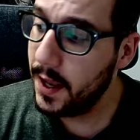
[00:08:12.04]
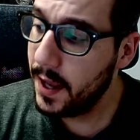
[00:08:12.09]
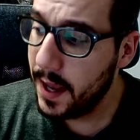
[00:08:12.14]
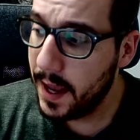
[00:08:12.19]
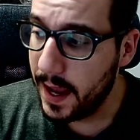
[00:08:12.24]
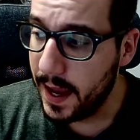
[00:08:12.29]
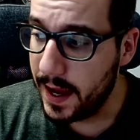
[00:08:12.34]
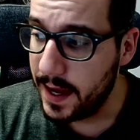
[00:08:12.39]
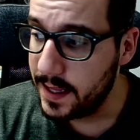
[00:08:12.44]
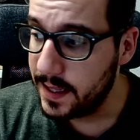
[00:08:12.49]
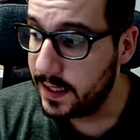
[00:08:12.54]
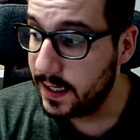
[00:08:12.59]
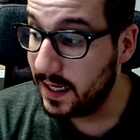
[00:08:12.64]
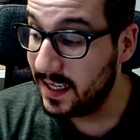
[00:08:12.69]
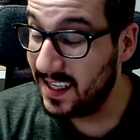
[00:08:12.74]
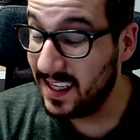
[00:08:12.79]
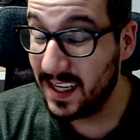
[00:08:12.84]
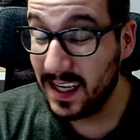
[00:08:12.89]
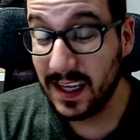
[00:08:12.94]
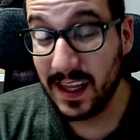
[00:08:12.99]
And the
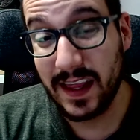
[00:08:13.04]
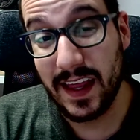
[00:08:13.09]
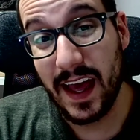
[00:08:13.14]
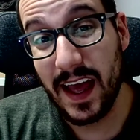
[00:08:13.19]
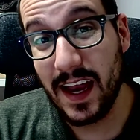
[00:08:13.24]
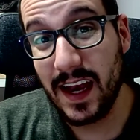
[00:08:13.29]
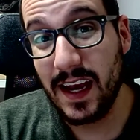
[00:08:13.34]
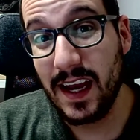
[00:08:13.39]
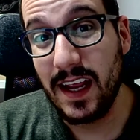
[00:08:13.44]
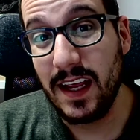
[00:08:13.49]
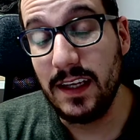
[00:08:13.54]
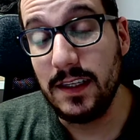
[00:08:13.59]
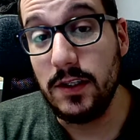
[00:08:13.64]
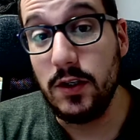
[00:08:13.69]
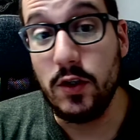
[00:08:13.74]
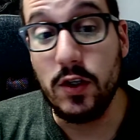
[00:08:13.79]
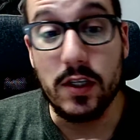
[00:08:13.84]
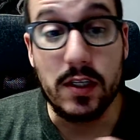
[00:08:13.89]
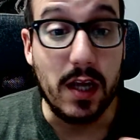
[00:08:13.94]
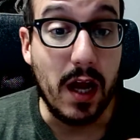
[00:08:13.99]
idea then is you
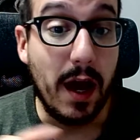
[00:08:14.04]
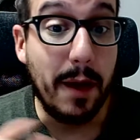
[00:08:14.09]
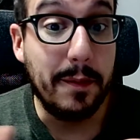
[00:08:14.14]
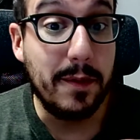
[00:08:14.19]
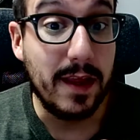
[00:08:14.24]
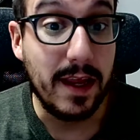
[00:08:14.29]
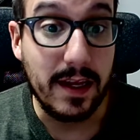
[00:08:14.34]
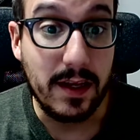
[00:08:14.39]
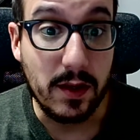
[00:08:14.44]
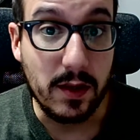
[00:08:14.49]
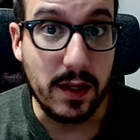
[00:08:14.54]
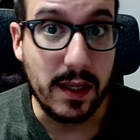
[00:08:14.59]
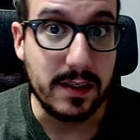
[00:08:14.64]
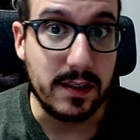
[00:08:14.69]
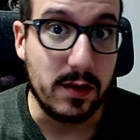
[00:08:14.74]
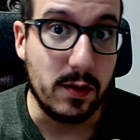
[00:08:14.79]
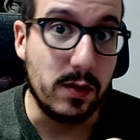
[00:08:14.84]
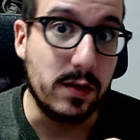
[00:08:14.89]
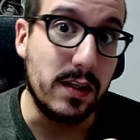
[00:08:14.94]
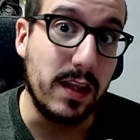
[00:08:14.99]
just update
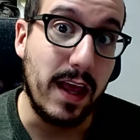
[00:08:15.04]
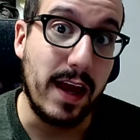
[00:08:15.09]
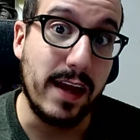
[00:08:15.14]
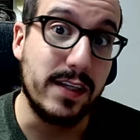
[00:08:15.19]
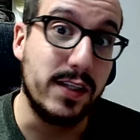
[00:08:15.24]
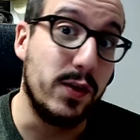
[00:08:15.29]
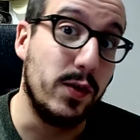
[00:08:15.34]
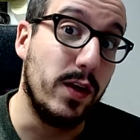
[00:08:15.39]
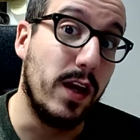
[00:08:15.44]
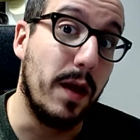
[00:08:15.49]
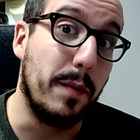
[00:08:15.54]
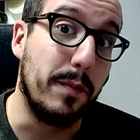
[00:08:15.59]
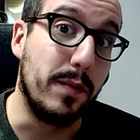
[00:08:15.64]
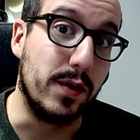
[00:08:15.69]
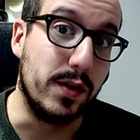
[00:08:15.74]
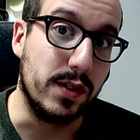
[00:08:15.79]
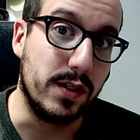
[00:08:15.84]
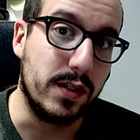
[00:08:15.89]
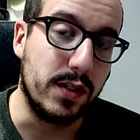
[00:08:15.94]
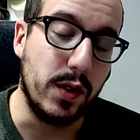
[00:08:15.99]
those last two
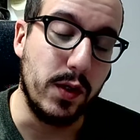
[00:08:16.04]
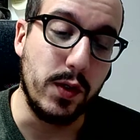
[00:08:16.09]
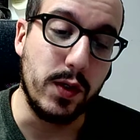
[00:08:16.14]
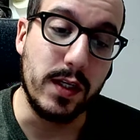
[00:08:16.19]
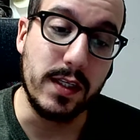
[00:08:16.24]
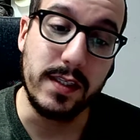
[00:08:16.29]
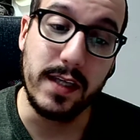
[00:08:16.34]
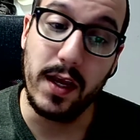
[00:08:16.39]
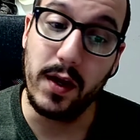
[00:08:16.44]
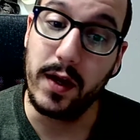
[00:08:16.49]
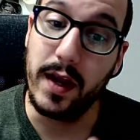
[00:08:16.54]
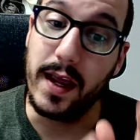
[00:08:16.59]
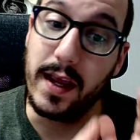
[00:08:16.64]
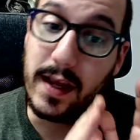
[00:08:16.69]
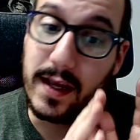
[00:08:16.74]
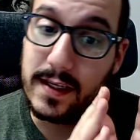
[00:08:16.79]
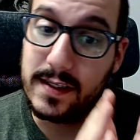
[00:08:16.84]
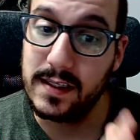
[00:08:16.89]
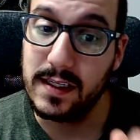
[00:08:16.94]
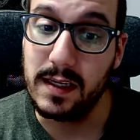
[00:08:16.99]
numbers. So you can say, okay,
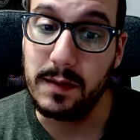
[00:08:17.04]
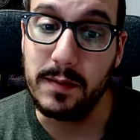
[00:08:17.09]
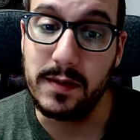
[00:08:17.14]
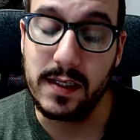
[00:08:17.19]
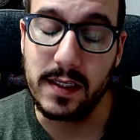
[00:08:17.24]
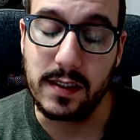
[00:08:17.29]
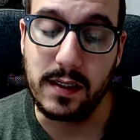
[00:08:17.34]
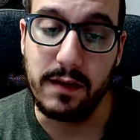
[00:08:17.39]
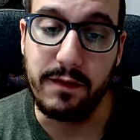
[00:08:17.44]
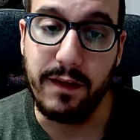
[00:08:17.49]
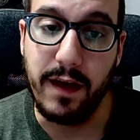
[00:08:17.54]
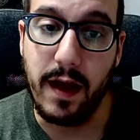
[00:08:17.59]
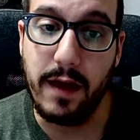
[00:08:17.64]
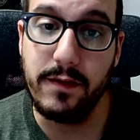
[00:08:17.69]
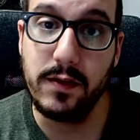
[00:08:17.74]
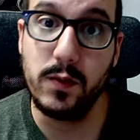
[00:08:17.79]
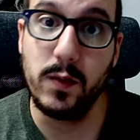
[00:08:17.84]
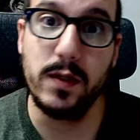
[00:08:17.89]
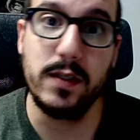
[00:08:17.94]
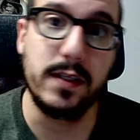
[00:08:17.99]
esteem 65 is
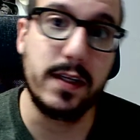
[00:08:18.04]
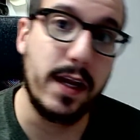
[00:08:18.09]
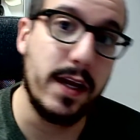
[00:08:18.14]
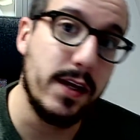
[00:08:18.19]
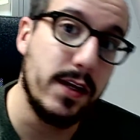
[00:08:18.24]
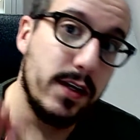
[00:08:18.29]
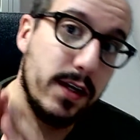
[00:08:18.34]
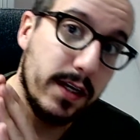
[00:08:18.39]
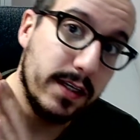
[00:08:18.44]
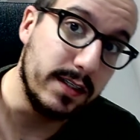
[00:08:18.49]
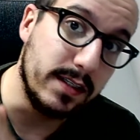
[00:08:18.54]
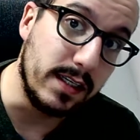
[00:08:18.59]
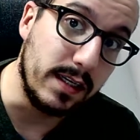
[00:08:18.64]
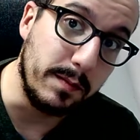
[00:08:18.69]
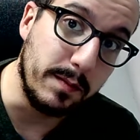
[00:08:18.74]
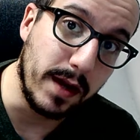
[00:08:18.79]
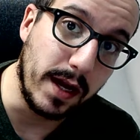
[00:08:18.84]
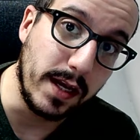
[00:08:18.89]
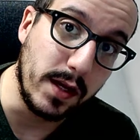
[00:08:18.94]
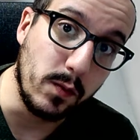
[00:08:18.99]
one scale, esteem
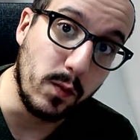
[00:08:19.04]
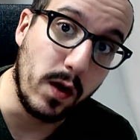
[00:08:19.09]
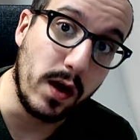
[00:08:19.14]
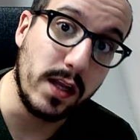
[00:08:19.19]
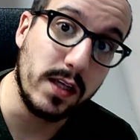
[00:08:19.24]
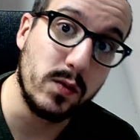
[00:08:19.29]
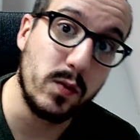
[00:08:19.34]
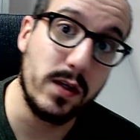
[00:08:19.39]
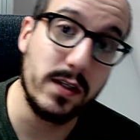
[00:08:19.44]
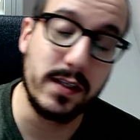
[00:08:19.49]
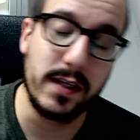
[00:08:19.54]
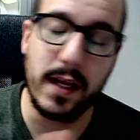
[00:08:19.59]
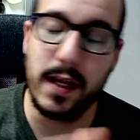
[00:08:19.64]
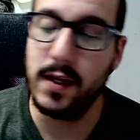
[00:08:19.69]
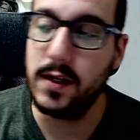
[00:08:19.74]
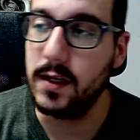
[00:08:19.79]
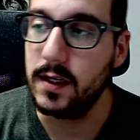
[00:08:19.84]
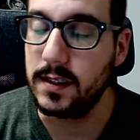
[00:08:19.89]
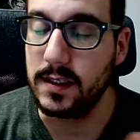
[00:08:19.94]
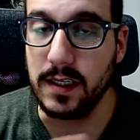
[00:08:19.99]
91 is one
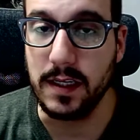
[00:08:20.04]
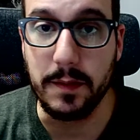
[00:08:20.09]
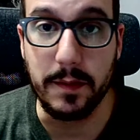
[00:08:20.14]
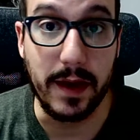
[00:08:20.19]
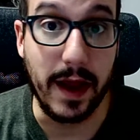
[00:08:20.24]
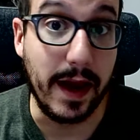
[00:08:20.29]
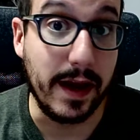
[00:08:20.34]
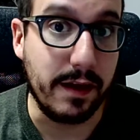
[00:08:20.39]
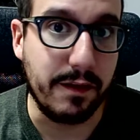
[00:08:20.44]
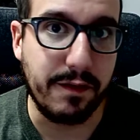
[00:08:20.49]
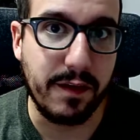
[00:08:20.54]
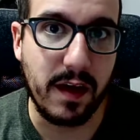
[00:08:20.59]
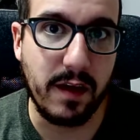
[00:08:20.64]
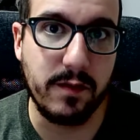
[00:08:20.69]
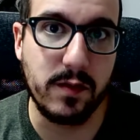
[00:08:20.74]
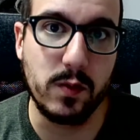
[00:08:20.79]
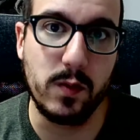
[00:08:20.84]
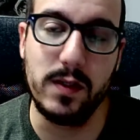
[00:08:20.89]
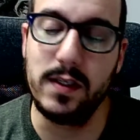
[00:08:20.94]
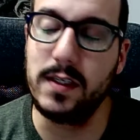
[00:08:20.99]
scale, esteem 95 is
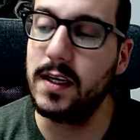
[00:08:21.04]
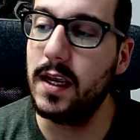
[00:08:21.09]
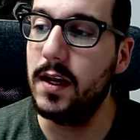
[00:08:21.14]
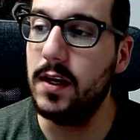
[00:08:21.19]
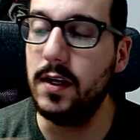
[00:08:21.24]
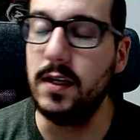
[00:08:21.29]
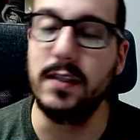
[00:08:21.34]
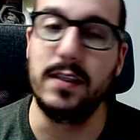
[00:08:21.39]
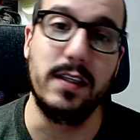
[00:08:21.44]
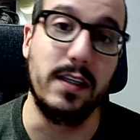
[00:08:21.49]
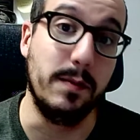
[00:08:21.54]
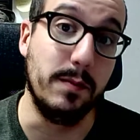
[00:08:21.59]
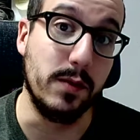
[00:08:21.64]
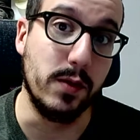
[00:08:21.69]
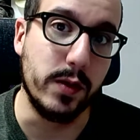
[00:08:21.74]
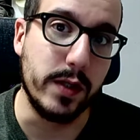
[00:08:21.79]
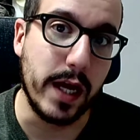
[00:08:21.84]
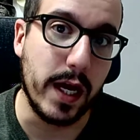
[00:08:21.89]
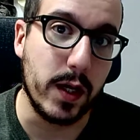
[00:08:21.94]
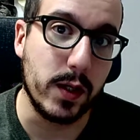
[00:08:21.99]
one scale, esteem
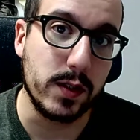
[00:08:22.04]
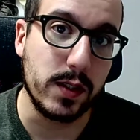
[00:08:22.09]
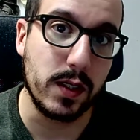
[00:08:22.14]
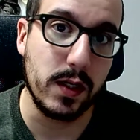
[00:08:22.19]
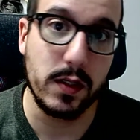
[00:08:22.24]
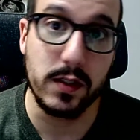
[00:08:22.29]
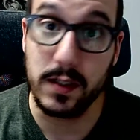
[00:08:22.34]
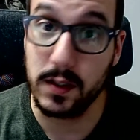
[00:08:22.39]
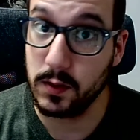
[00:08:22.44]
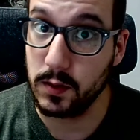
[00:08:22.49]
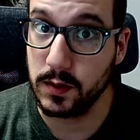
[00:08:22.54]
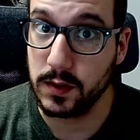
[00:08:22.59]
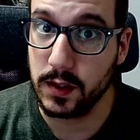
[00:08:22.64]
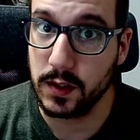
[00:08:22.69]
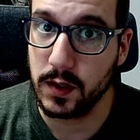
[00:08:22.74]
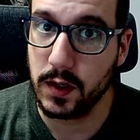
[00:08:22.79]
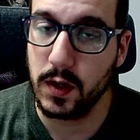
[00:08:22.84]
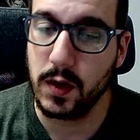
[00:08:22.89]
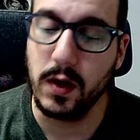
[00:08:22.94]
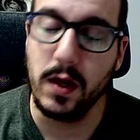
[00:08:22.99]
2000,
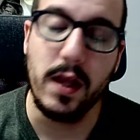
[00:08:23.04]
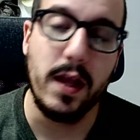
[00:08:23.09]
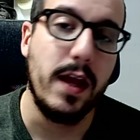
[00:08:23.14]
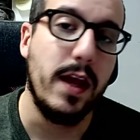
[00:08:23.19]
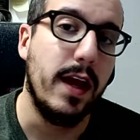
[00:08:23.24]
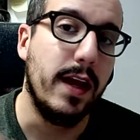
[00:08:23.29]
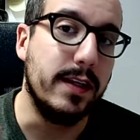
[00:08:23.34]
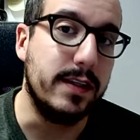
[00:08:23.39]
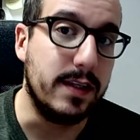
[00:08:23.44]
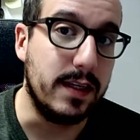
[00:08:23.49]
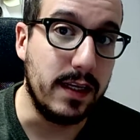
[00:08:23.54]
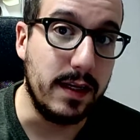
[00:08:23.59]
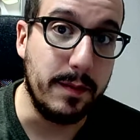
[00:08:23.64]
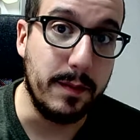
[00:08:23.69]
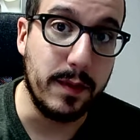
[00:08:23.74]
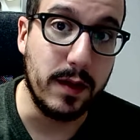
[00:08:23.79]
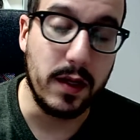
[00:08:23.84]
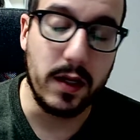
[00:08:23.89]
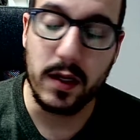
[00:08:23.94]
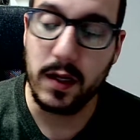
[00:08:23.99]
00, esteem
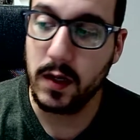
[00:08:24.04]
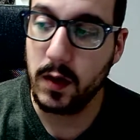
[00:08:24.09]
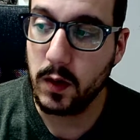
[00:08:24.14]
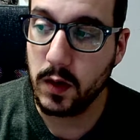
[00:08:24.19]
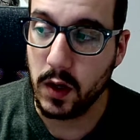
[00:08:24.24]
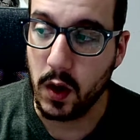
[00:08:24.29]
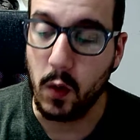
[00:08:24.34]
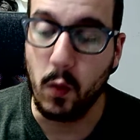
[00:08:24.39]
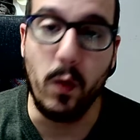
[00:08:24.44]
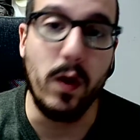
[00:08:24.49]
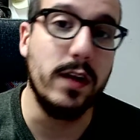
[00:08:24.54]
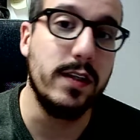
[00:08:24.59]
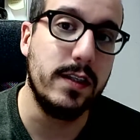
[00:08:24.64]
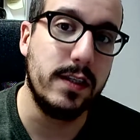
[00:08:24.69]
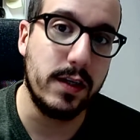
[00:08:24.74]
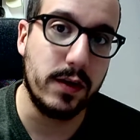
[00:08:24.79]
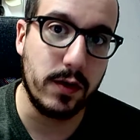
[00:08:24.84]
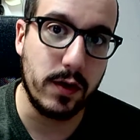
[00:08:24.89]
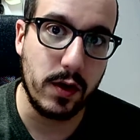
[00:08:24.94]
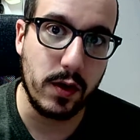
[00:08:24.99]

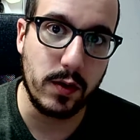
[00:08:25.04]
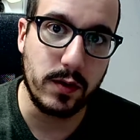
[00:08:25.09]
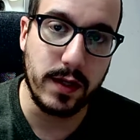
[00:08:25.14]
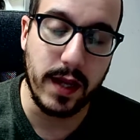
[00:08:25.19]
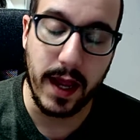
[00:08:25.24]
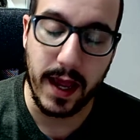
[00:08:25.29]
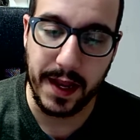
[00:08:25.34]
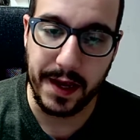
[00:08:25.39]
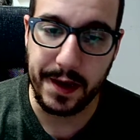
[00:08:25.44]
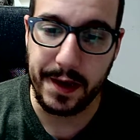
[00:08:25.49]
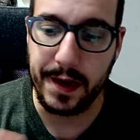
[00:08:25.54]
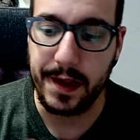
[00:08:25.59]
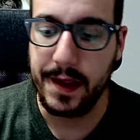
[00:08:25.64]
10, 10.